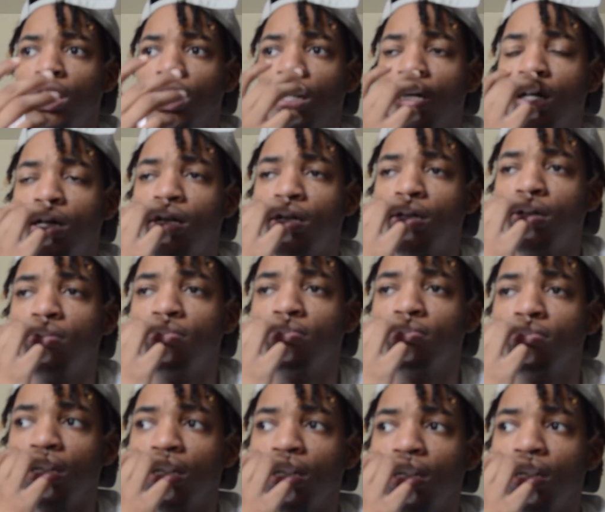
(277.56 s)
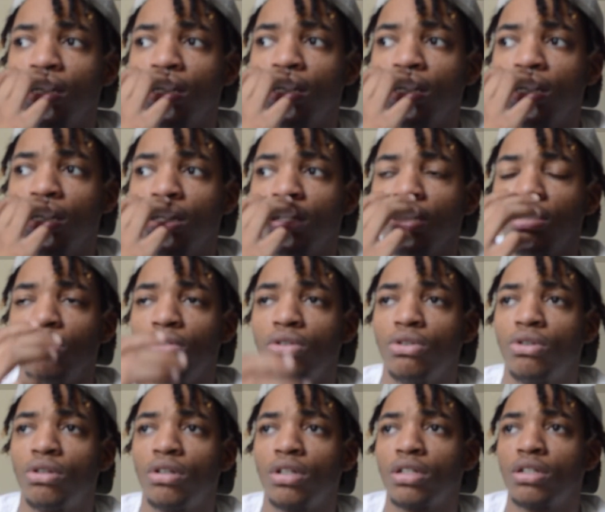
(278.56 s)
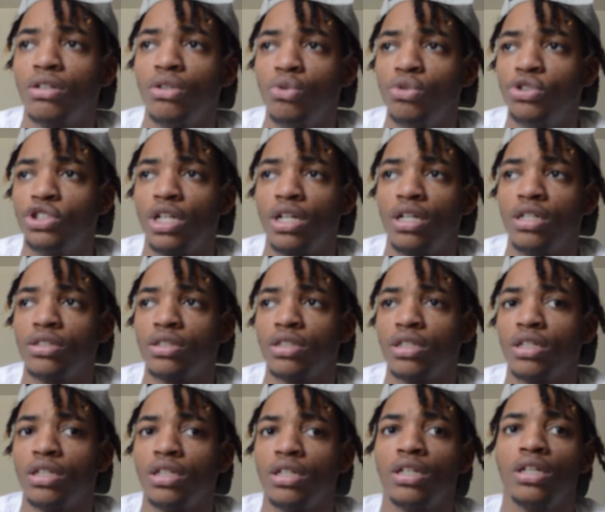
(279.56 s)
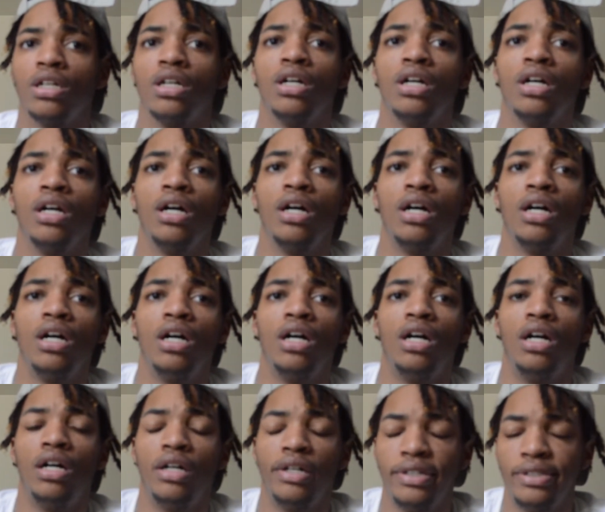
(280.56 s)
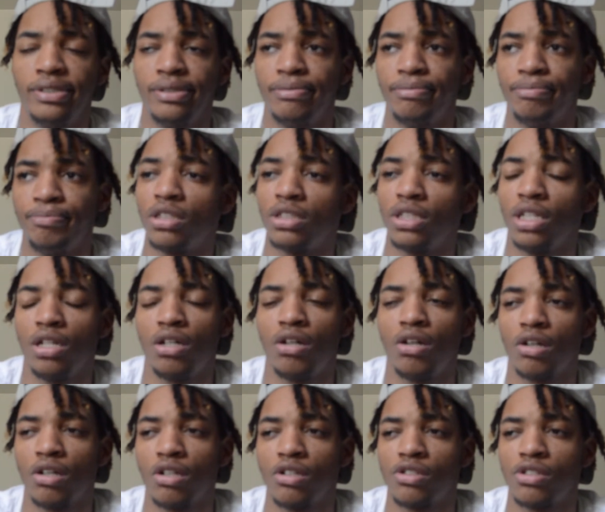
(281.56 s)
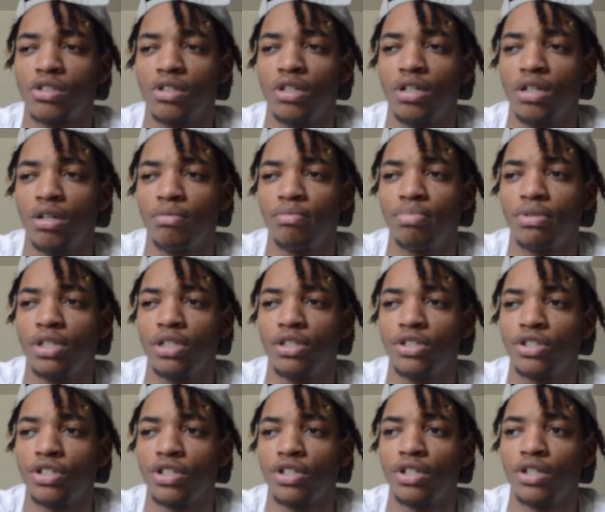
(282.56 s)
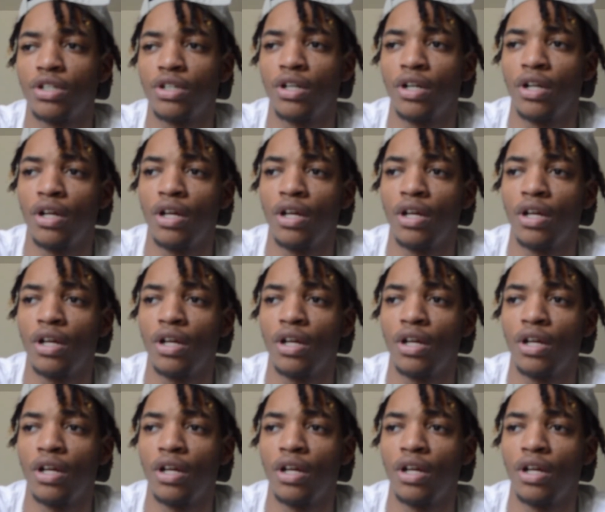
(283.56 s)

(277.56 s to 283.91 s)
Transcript: New York, New Jersey. I said Arkansas, I'm pretty sure.